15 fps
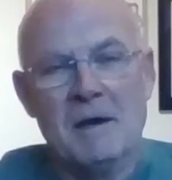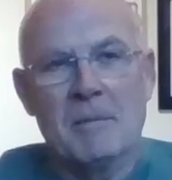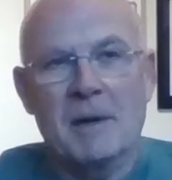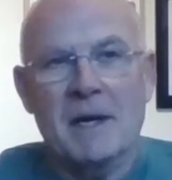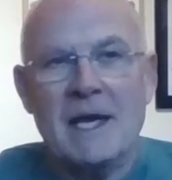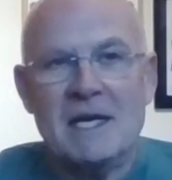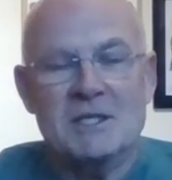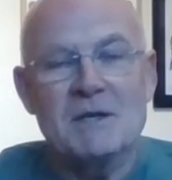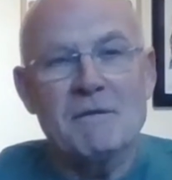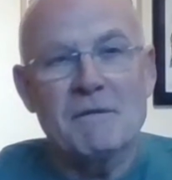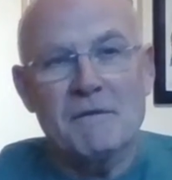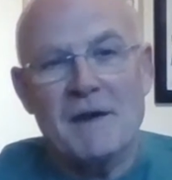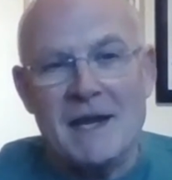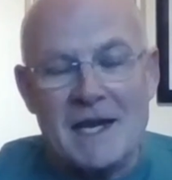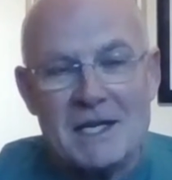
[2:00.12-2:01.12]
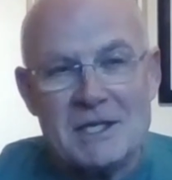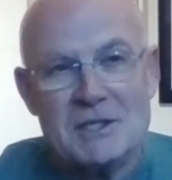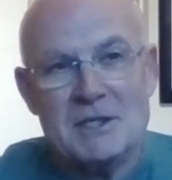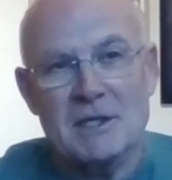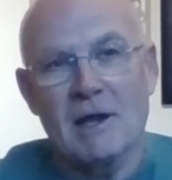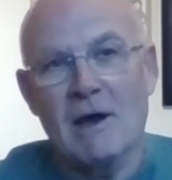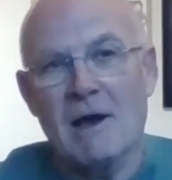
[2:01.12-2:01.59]
but I actually
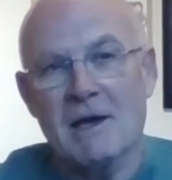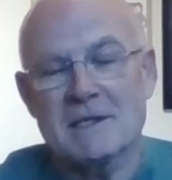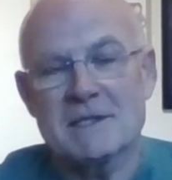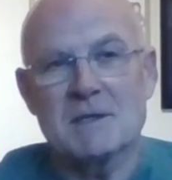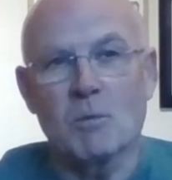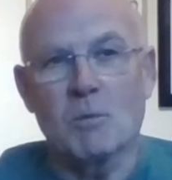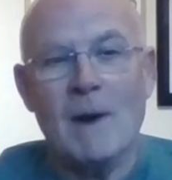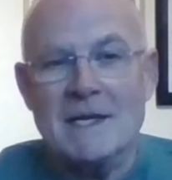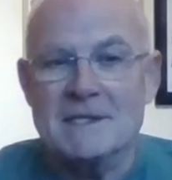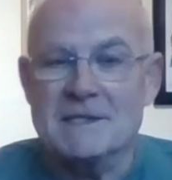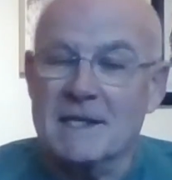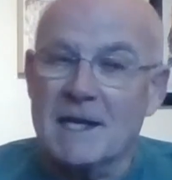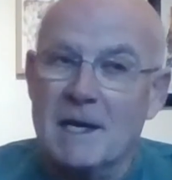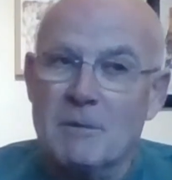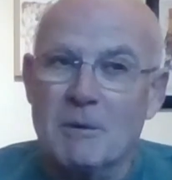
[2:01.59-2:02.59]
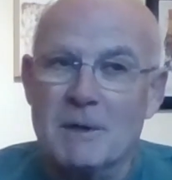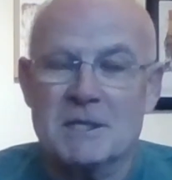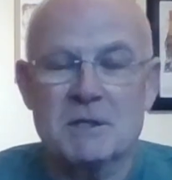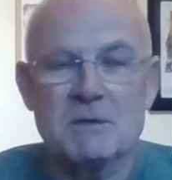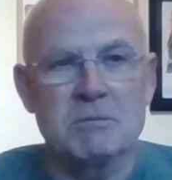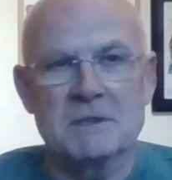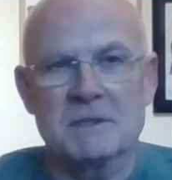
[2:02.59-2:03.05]
finished last Wednesday,
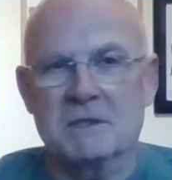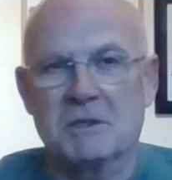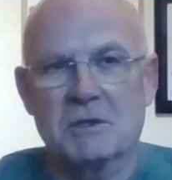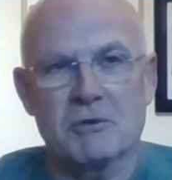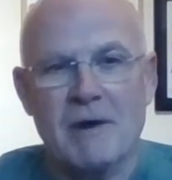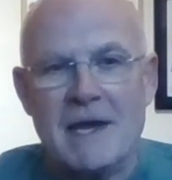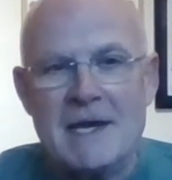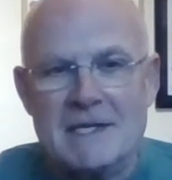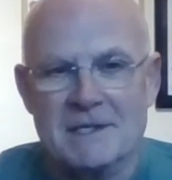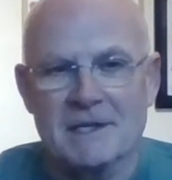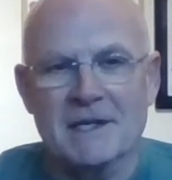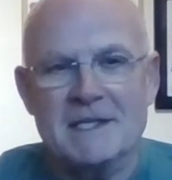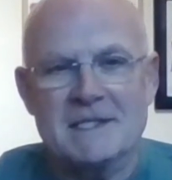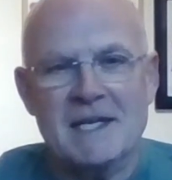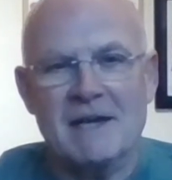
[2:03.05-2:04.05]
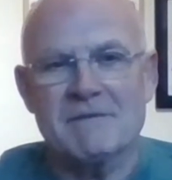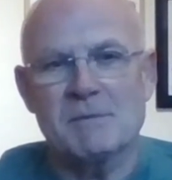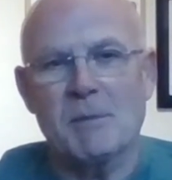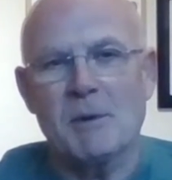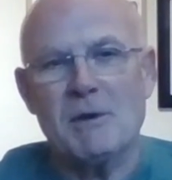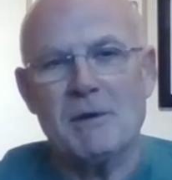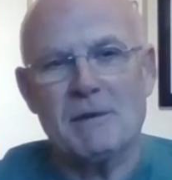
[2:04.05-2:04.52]
which was crazily
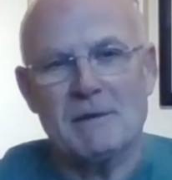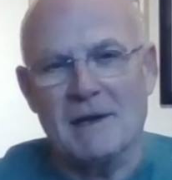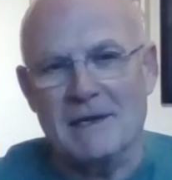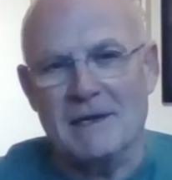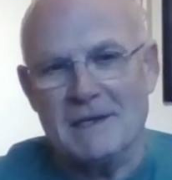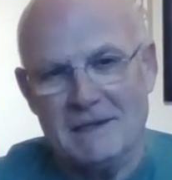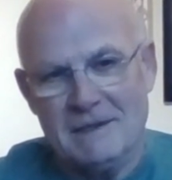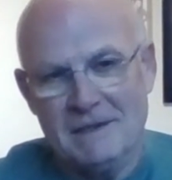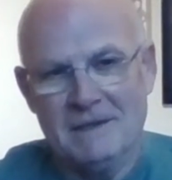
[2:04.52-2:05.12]
Taff's birthday.